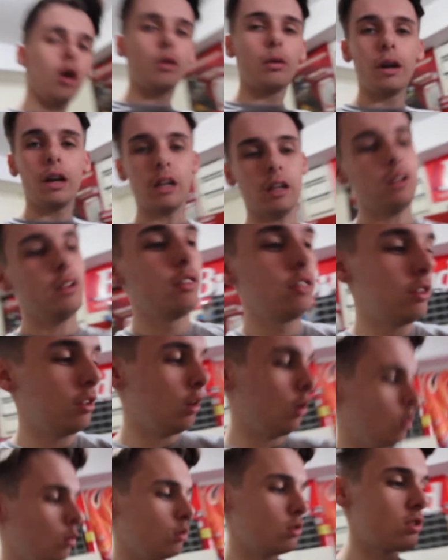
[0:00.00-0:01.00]
Alrighty,
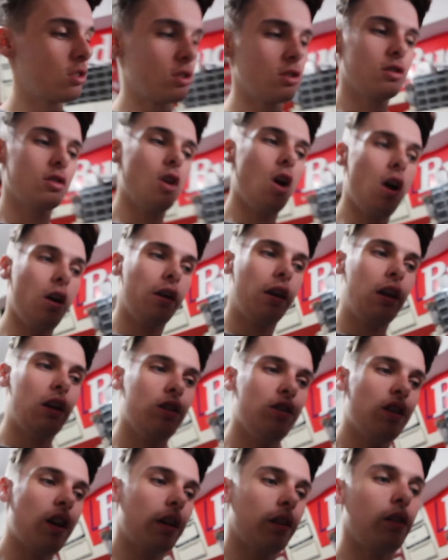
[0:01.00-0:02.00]
so stock
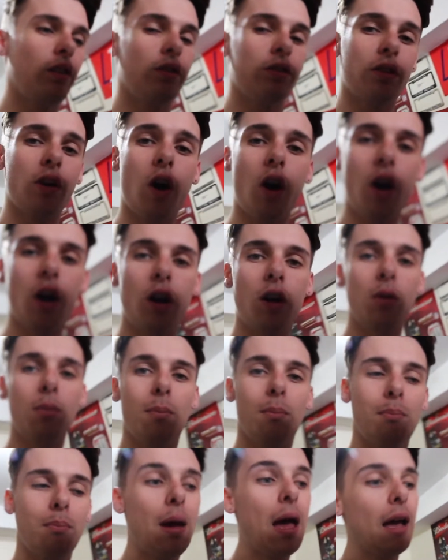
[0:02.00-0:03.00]
injectors are
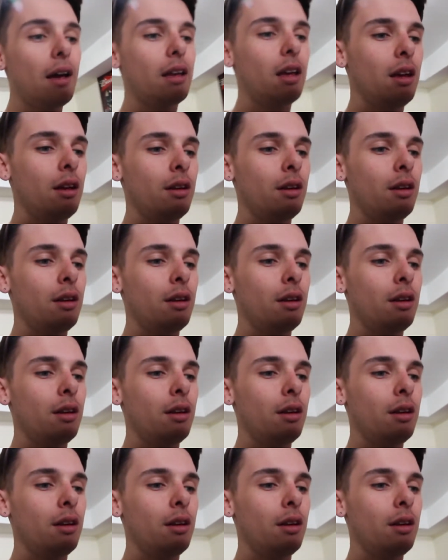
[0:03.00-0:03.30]
back